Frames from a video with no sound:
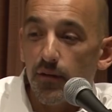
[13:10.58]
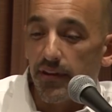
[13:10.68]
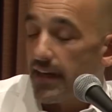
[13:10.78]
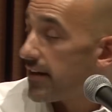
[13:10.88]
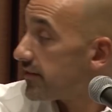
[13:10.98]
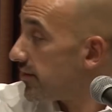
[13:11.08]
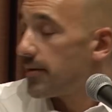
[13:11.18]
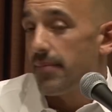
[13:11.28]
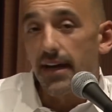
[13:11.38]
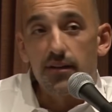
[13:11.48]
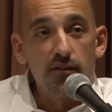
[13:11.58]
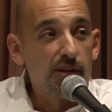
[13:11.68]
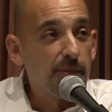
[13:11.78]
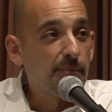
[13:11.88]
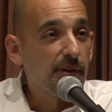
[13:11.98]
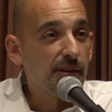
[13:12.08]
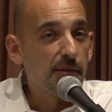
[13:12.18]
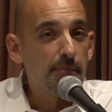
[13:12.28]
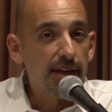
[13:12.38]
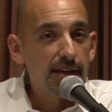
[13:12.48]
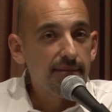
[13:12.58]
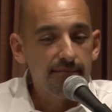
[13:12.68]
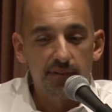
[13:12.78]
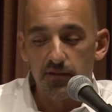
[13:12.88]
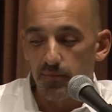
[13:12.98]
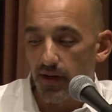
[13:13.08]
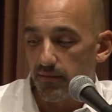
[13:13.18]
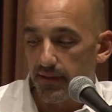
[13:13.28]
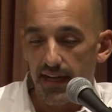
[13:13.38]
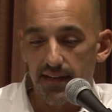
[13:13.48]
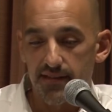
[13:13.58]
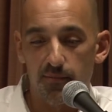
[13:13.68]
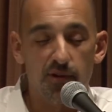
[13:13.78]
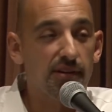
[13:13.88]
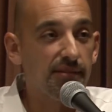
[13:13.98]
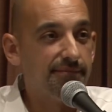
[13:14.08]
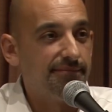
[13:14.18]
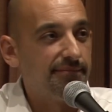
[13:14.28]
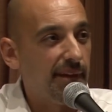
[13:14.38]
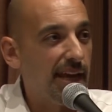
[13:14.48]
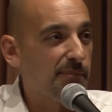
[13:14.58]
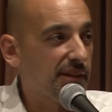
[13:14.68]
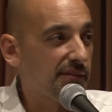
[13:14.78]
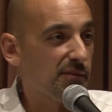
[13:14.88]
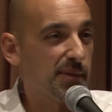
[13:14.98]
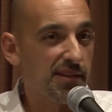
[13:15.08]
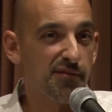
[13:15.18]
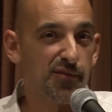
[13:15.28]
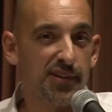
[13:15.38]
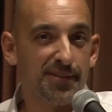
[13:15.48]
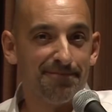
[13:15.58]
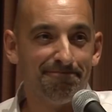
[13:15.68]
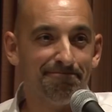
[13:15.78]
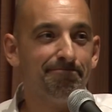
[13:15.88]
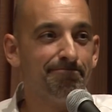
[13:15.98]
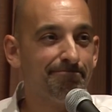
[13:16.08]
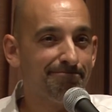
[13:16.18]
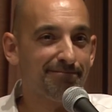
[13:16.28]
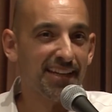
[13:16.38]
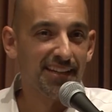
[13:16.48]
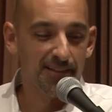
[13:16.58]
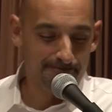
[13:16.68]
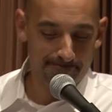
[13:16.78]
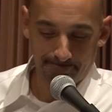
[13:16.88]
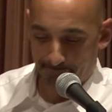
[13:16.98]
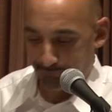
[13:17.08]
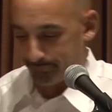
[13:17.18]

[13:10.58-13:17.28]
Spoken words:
With that, I'll turn it back over to my partner, Ben, who probably has some more happy information for you. Thank you.